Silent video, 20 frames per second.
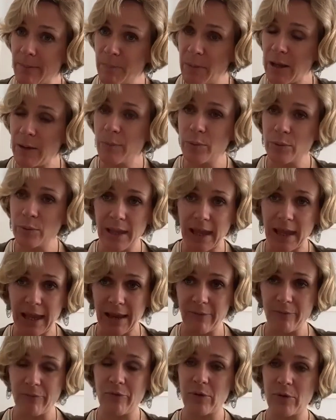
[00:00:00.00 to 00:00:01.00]
people
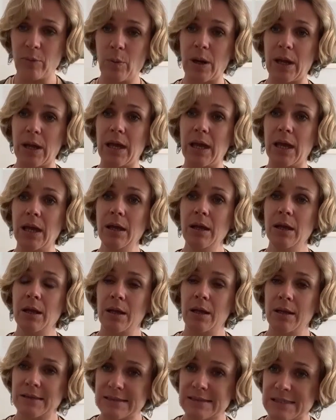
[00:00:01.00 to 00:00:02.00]
everywhere
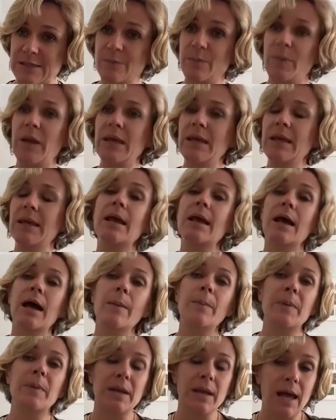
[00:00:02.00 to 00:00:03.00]
speaking
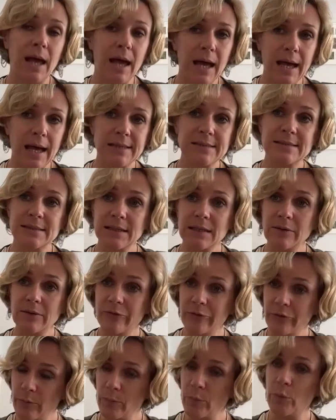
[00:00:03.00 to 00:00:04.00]
up and asking
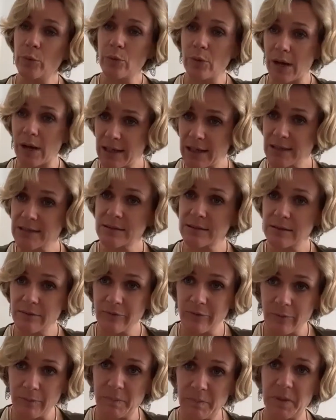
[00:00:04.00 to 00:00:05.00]
for more, asking
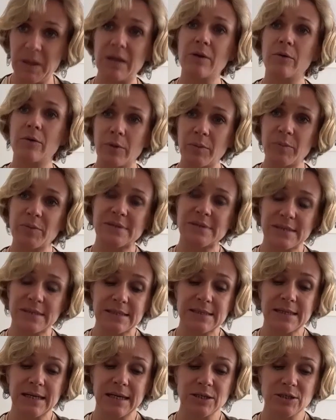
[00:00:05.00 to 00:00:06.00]
for better
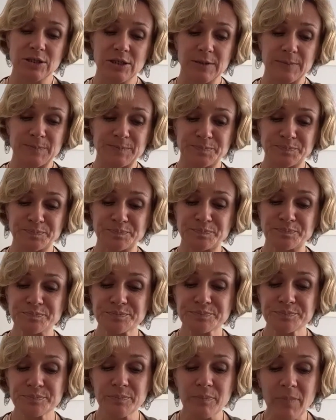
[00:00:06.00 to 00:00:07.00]
representation.
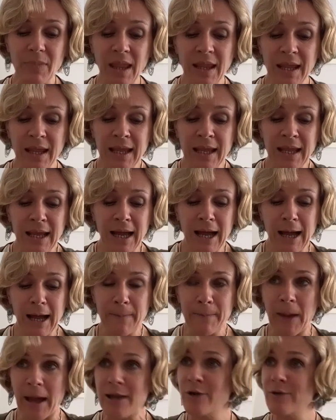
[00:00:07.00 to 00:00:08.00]

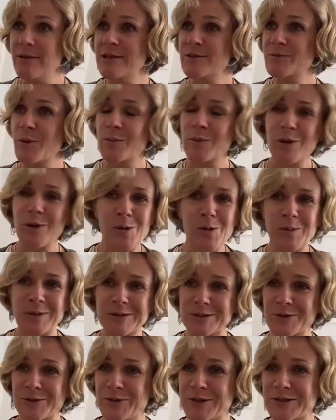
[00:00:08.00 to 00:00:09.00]
I know there's probably a whole
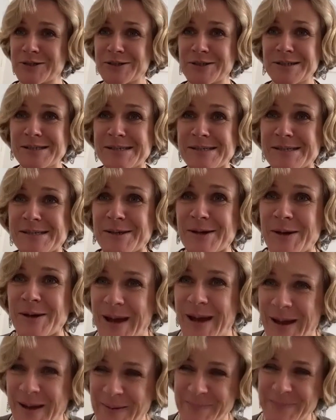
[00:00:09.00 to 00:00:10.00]
bunch of questions, so
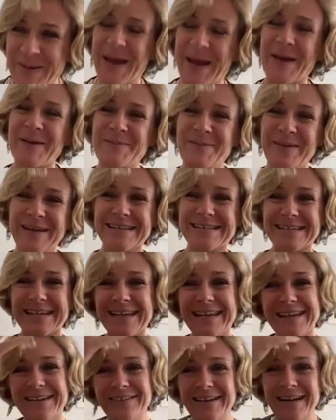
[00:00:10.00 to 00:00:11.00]
I'm happy to
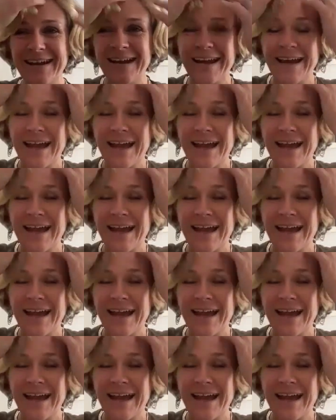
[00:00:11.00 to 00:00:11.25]
hear.